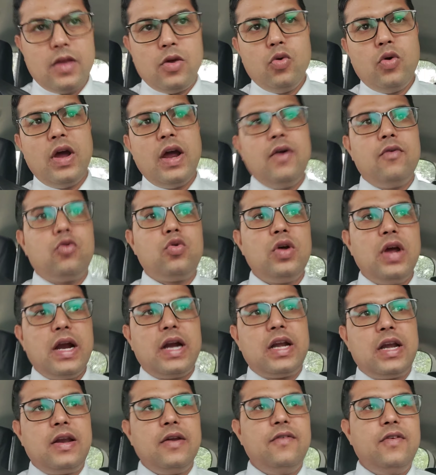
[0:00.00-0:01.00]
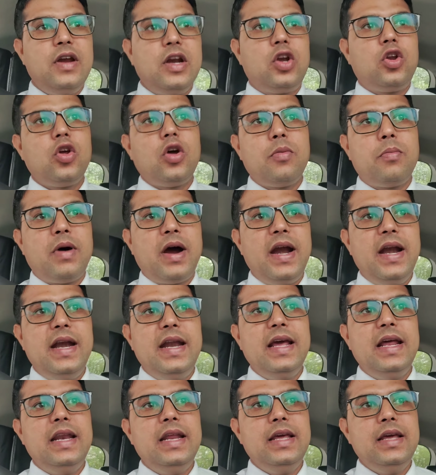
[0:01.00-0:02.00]
You have to activate your
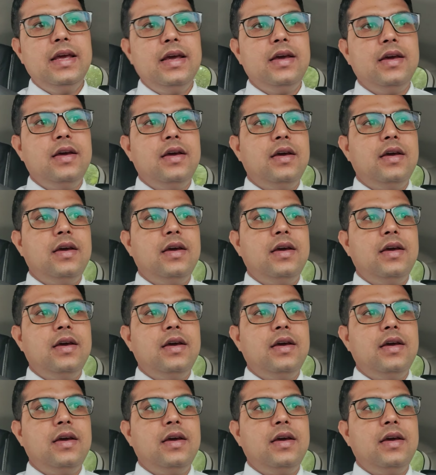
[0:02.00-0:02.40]
mind daily,